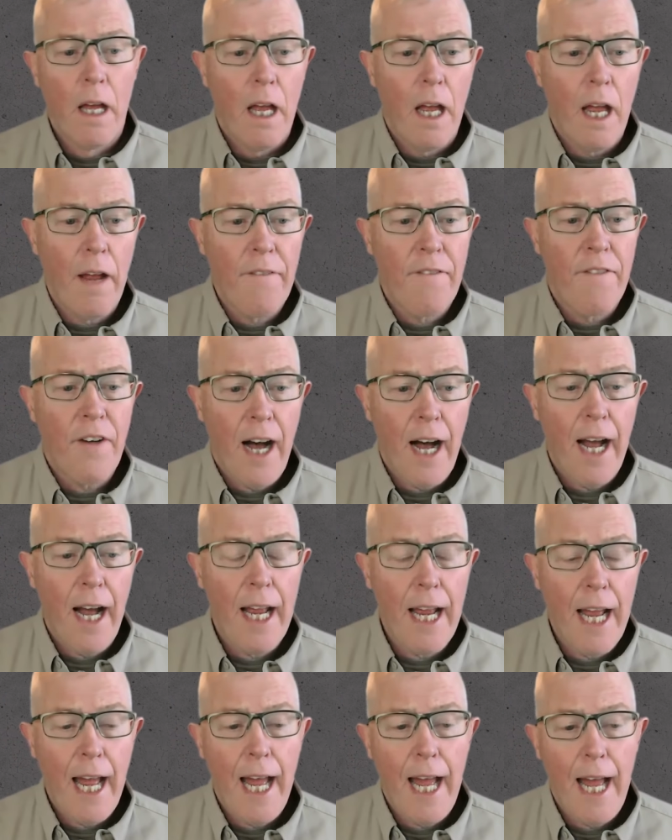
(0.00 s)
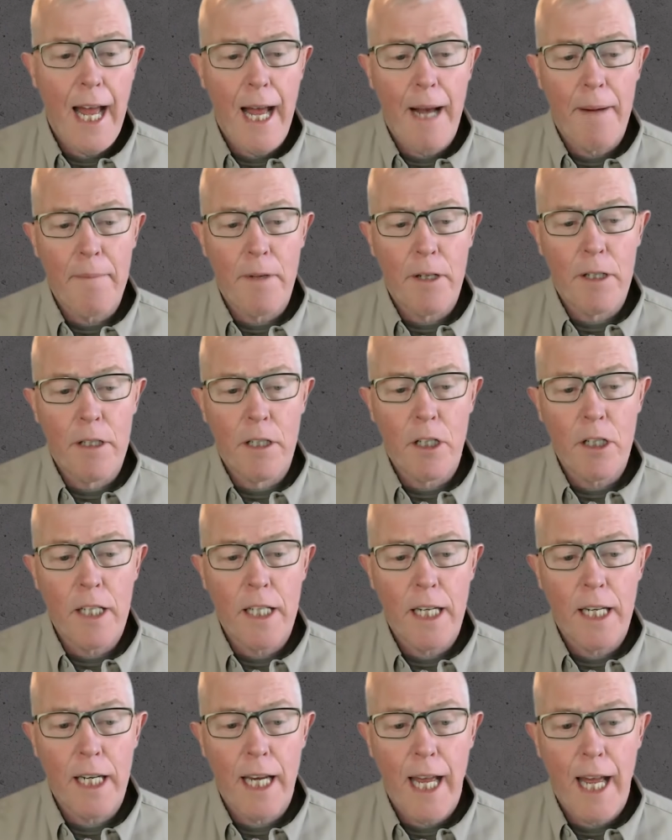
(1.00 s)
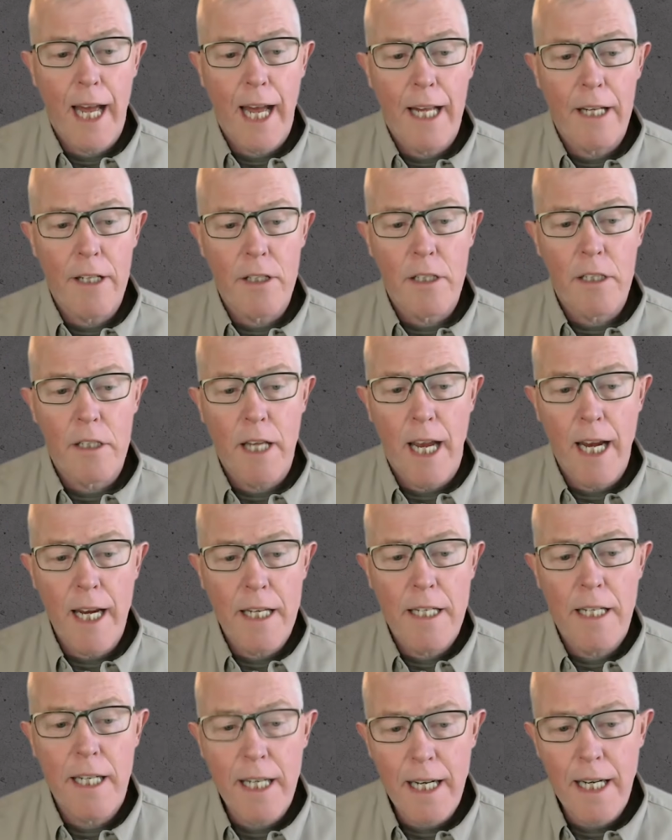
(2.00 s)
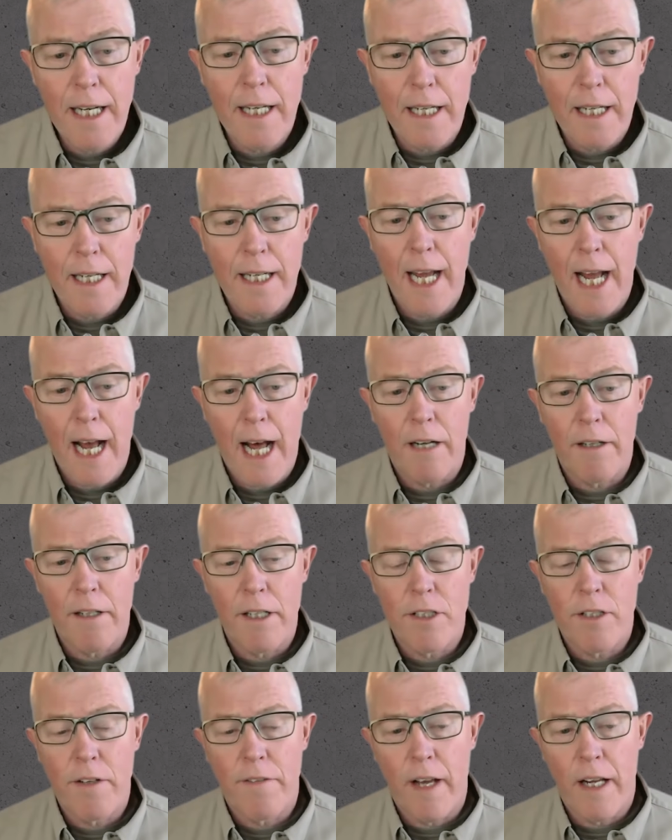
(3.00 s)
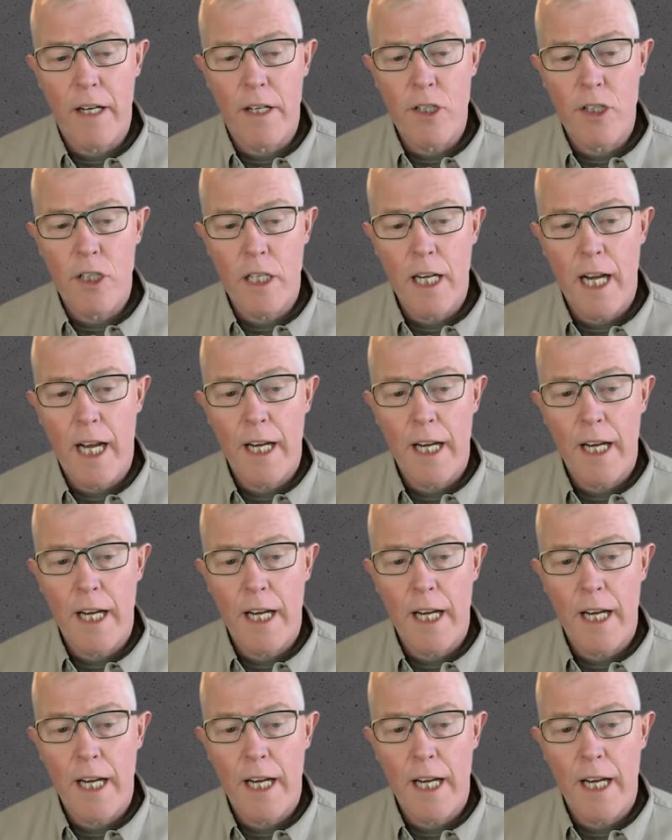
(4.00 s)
If I am looking at 18 calories of energy,